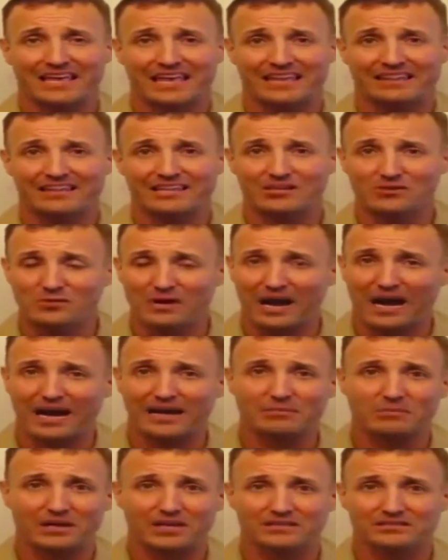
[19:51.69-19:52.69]
and then you
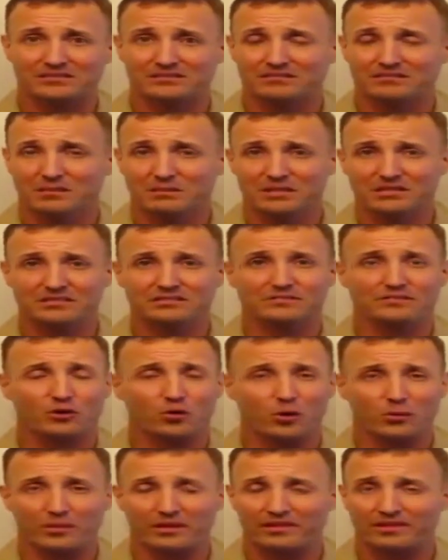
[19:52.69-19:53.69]
itemized pieces of
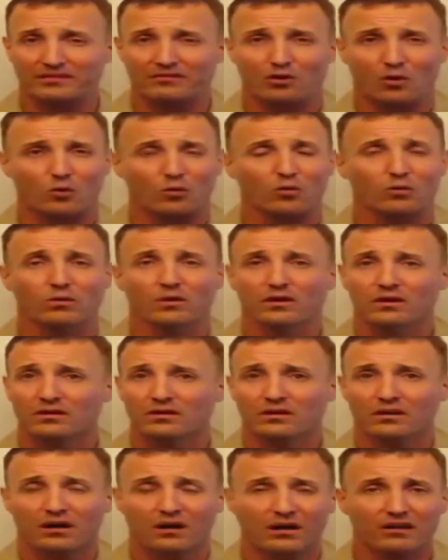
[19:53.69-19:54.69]
equipment that total
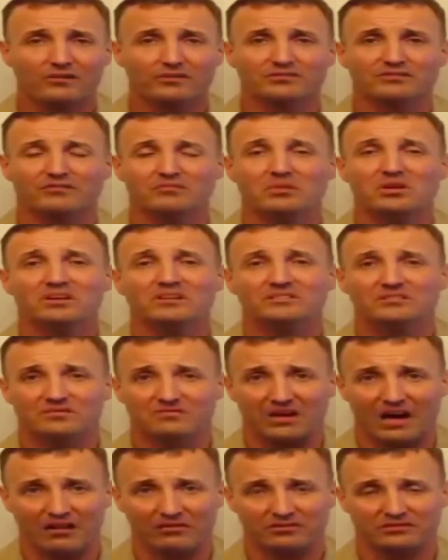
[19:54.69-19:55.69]
hundreds of millions of
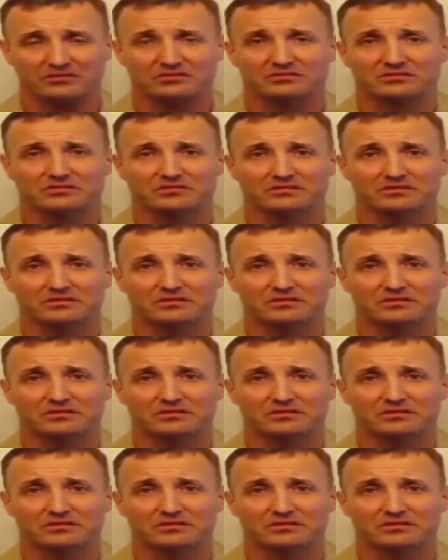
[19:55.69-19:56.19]
dollars.